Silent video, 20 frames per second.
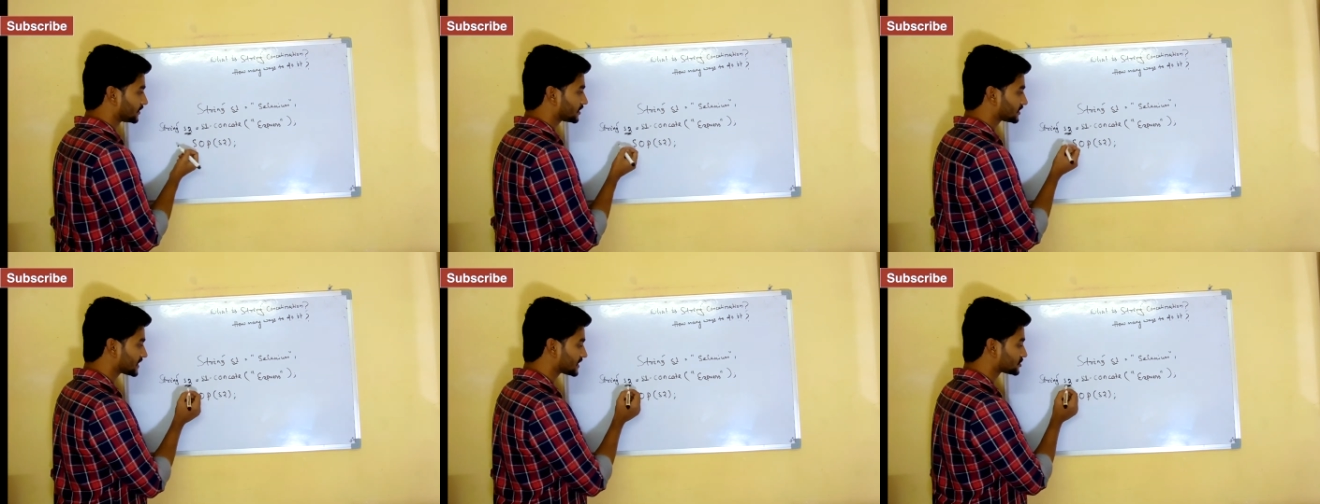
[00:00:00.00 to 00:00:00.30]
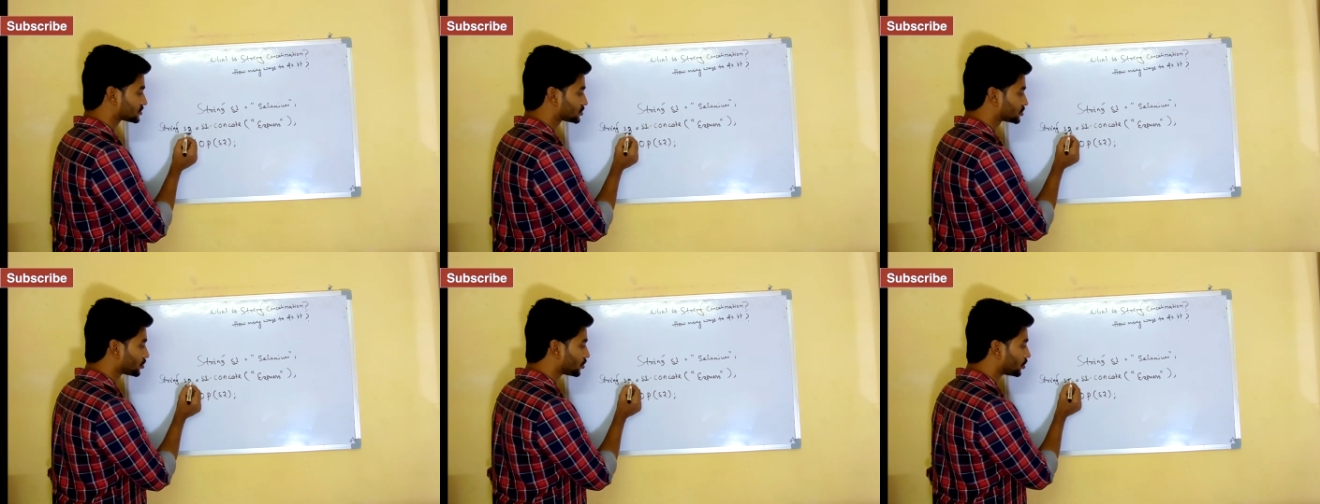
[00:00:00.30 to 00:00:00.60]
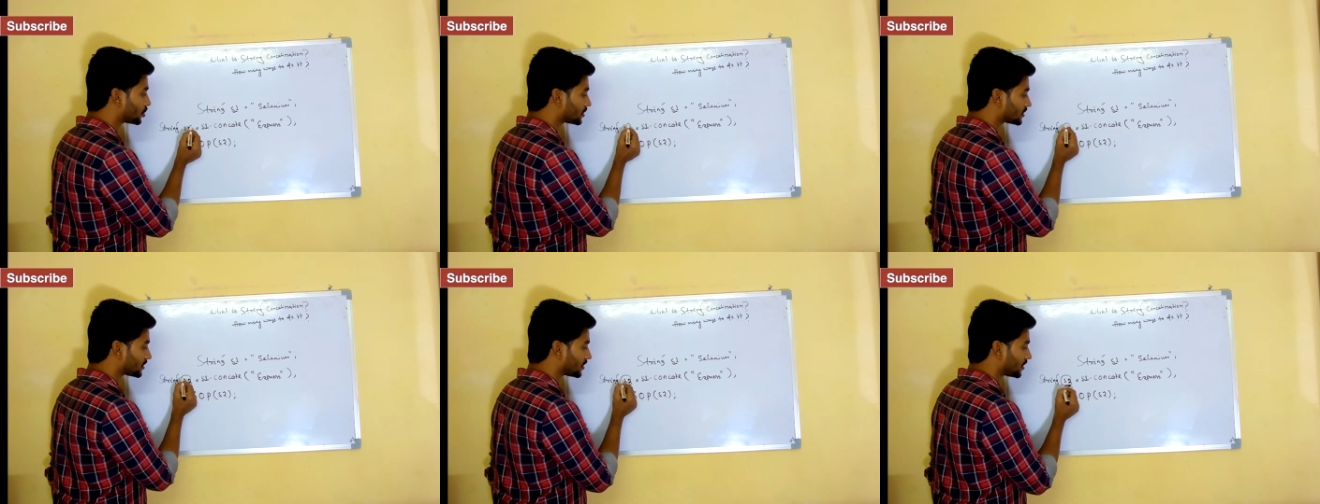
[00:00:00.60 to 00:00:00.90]
because I
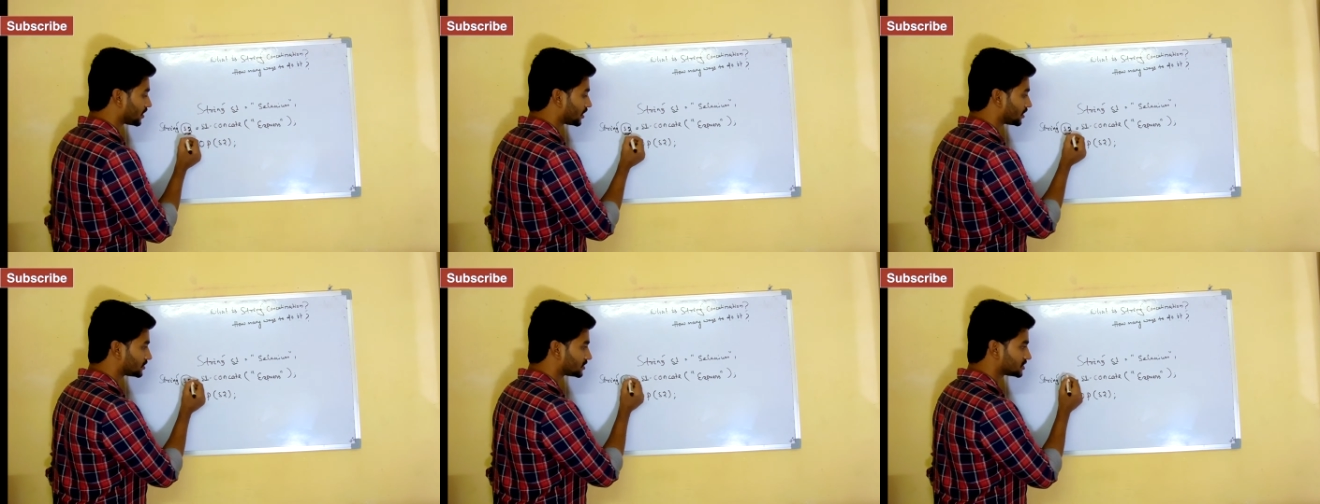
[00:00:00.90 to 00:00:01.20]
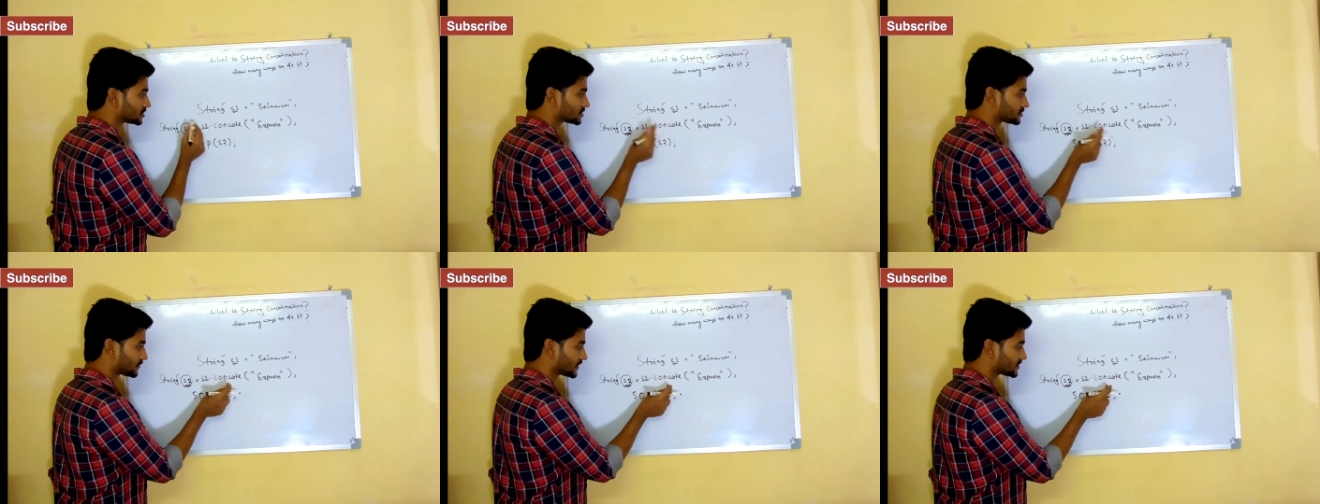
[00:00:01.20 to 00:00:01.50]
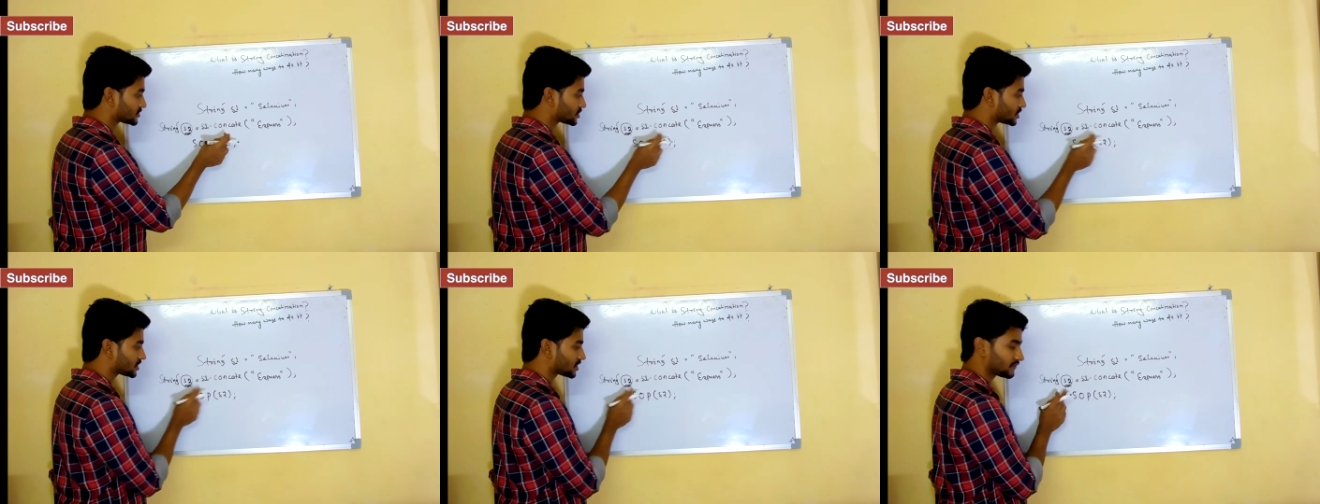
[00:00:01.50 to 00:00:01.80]
stored uh, this
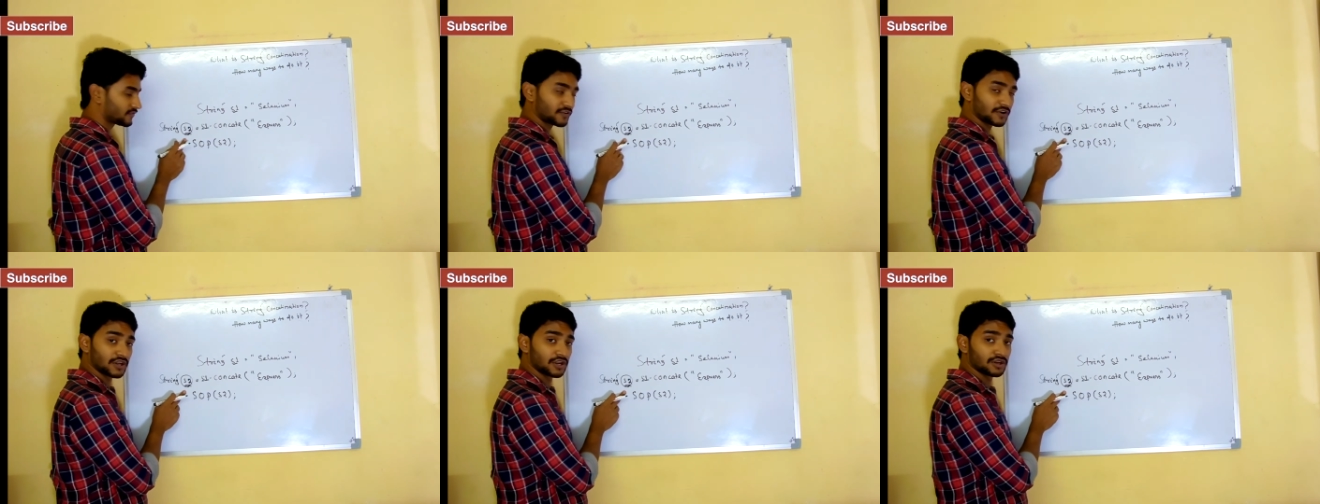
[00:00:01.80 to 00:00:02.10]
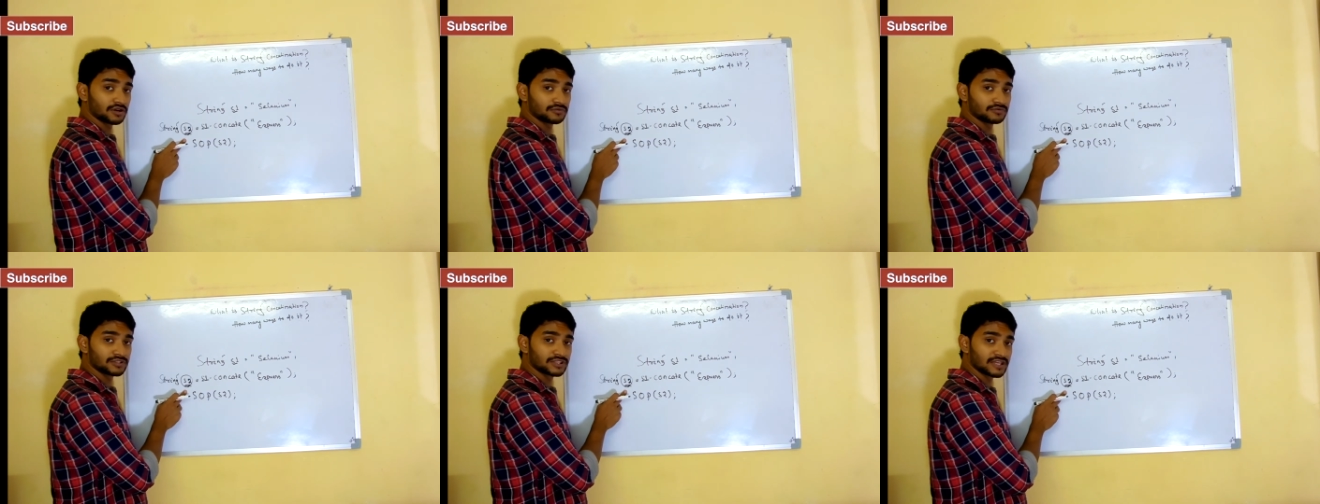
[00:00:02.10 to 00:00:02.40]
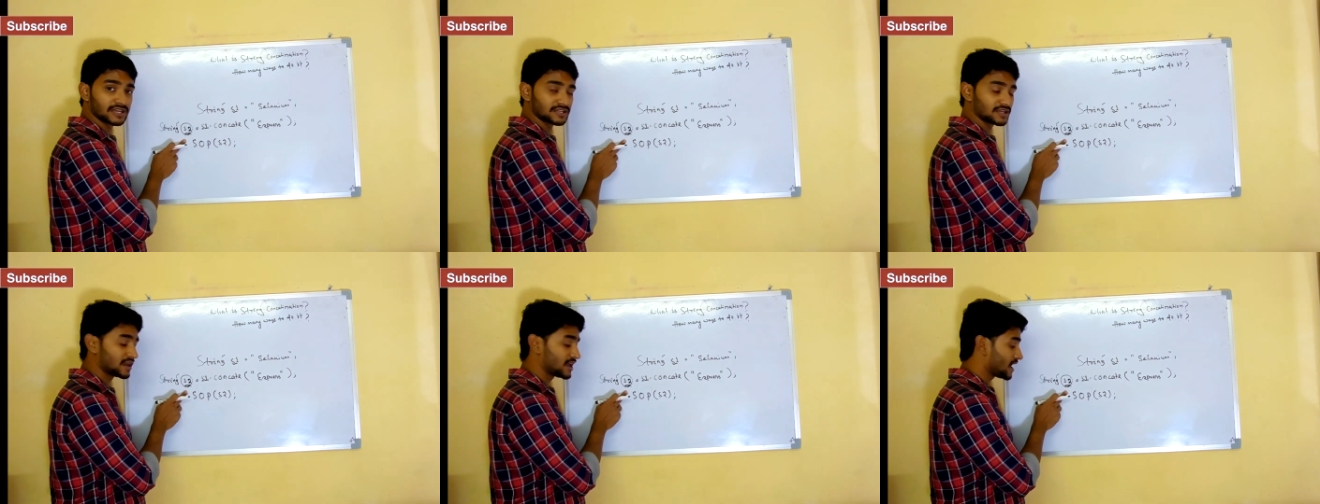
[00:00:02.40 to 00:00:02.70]
result over here
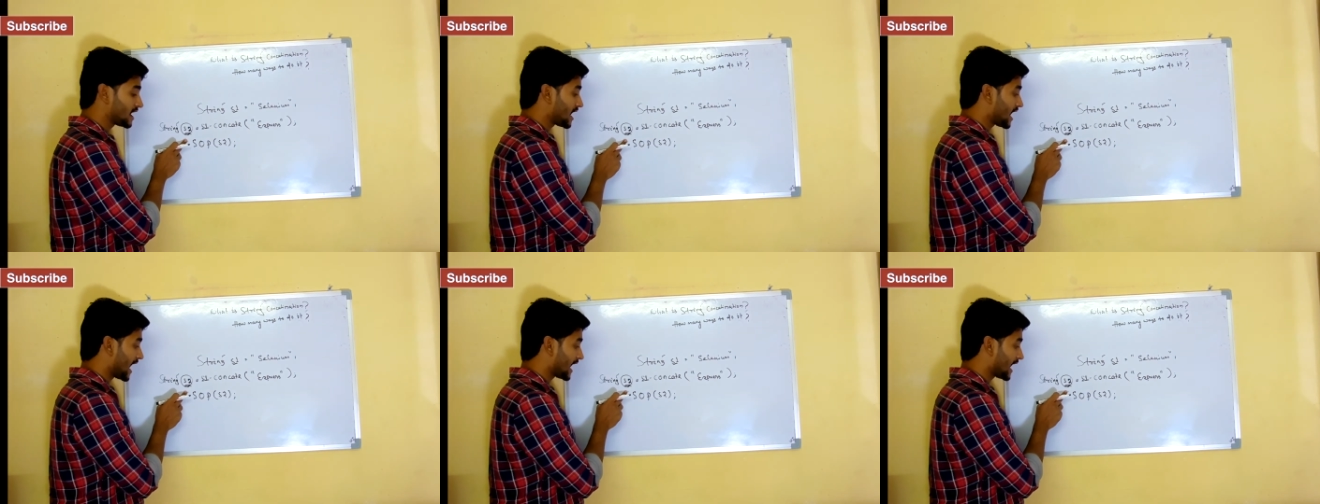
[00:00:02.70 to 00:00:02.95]
with a,